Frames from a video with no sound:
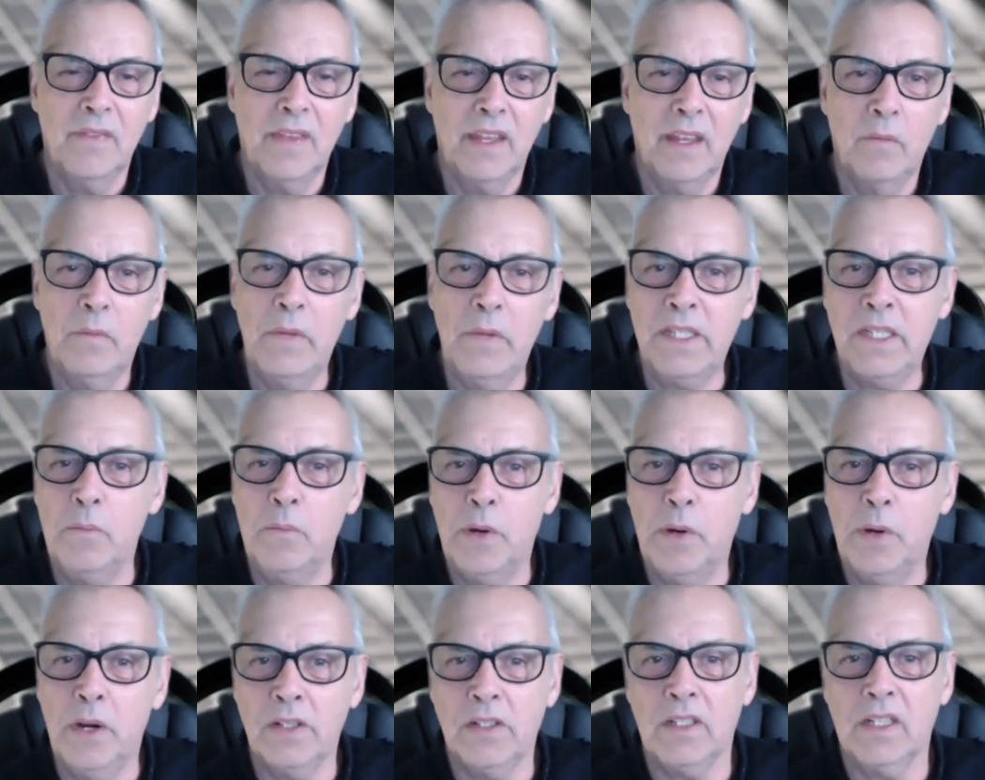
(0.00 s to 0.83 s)
Missing
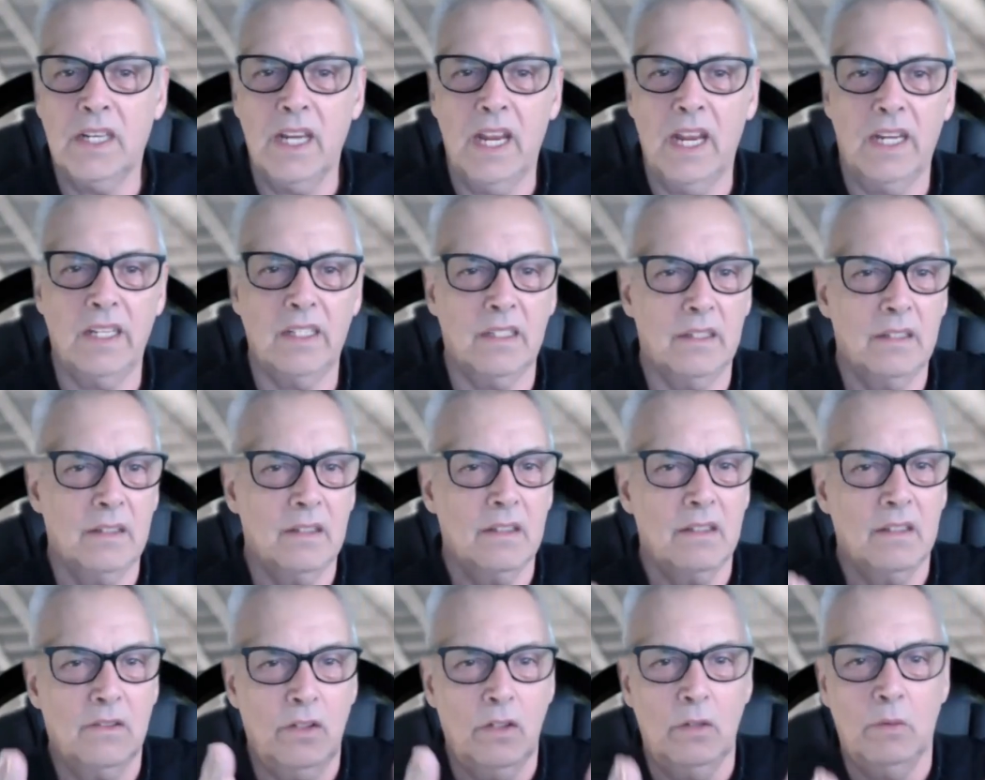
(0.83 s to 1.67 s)
person case,
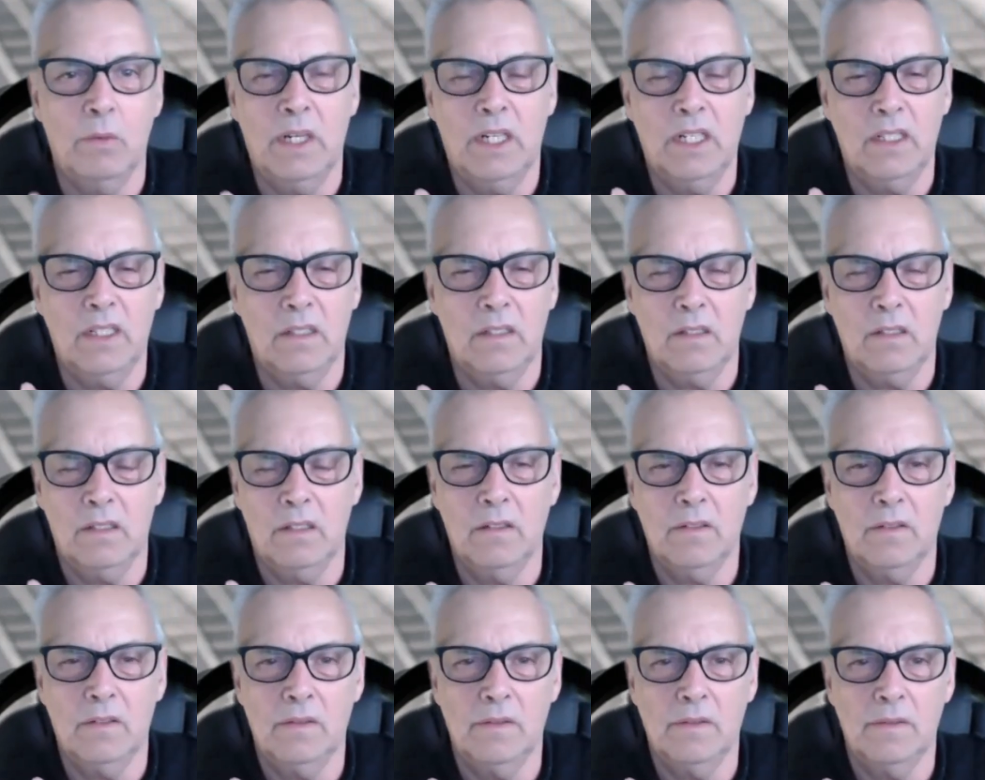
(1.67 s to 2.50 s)
two weeks.
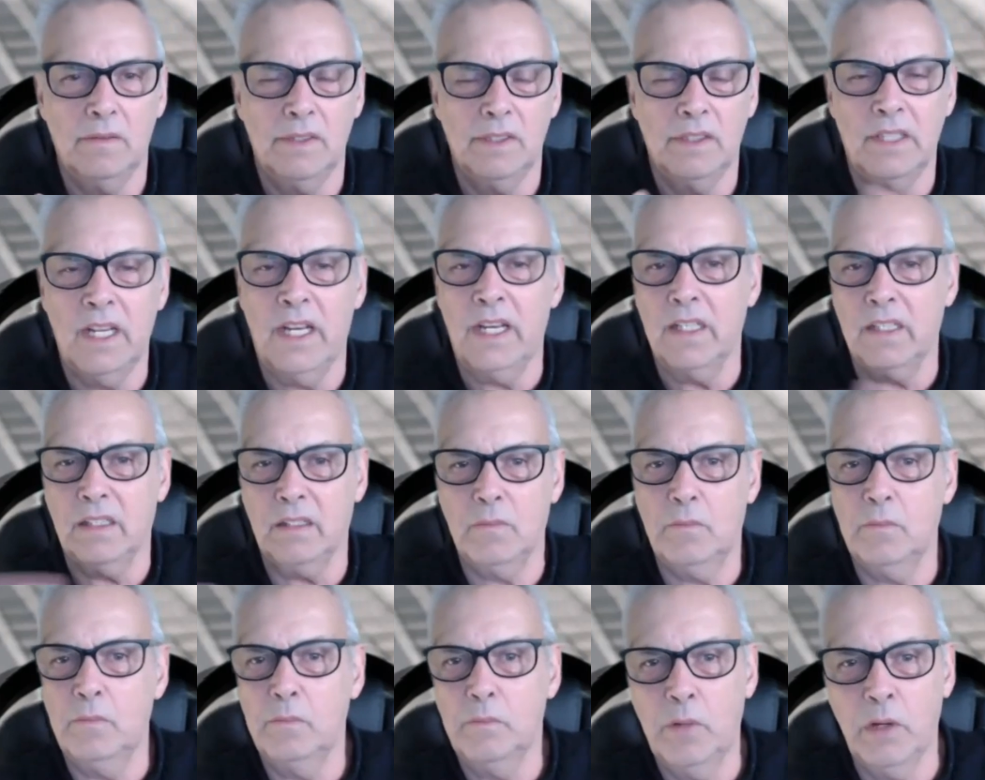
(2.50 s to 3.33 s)
Then it's
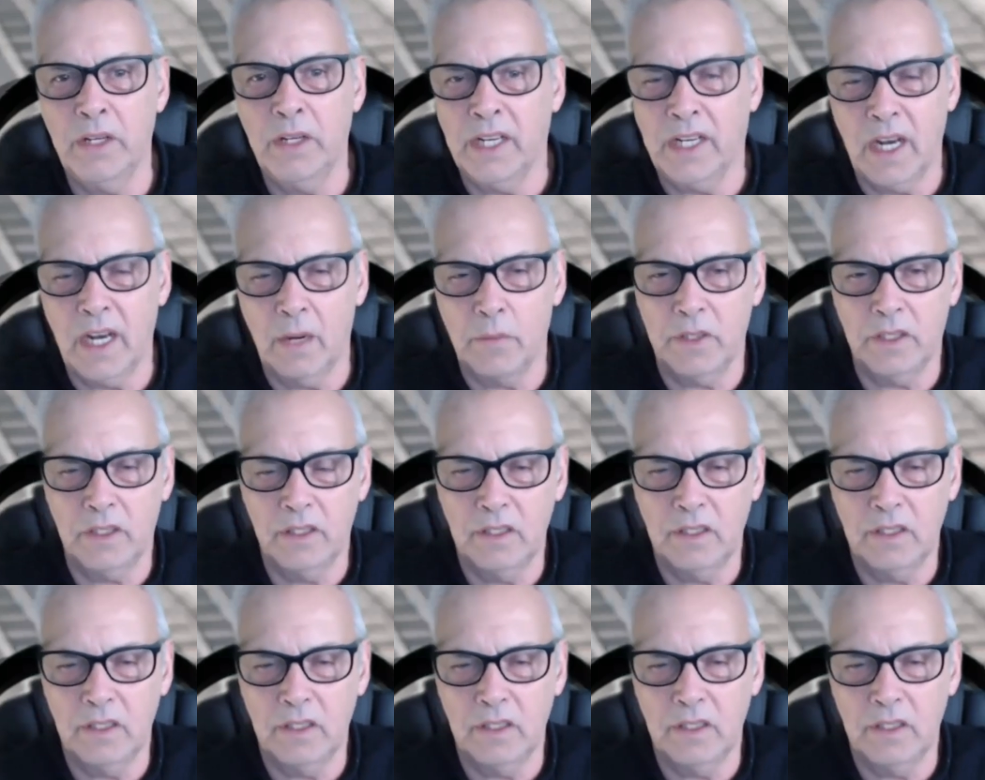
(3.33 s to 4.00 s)
put in the cupboard.